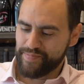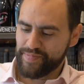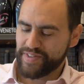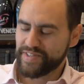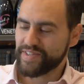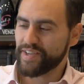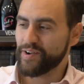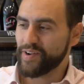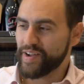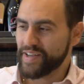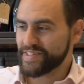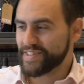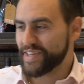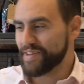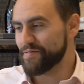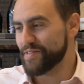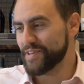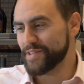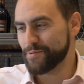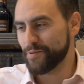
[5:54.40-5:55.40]
So let's
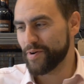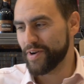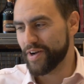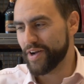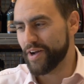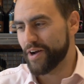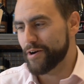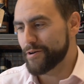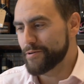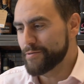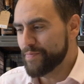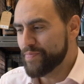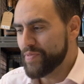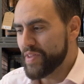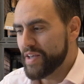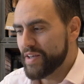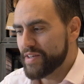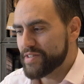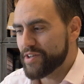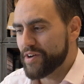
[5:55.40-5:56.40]
give this one a go.
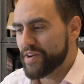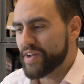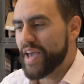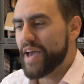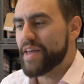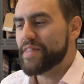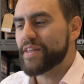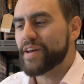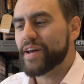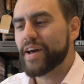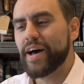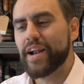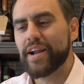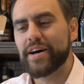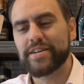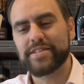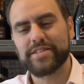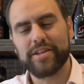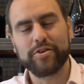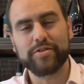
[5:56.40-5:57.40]
So again, the
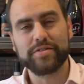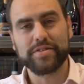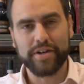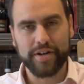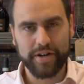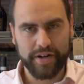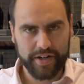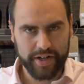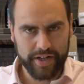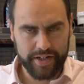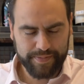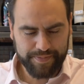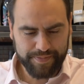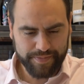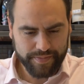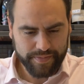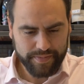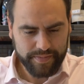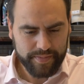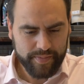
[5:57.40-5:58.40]
colour is a lot darker.
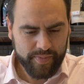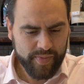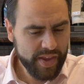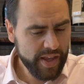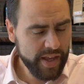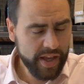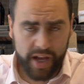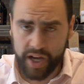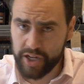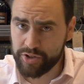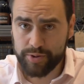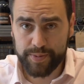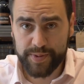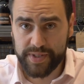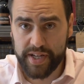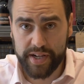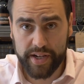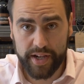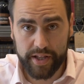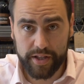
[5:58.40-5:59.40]

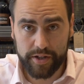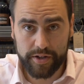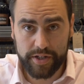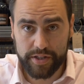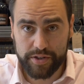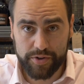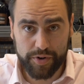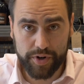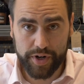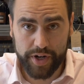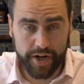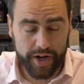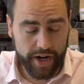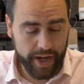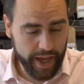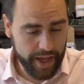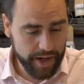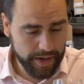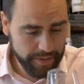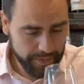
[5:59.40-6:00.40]
100% Nero di Troia
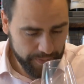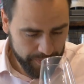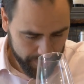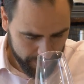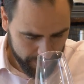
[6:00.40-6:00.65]
again.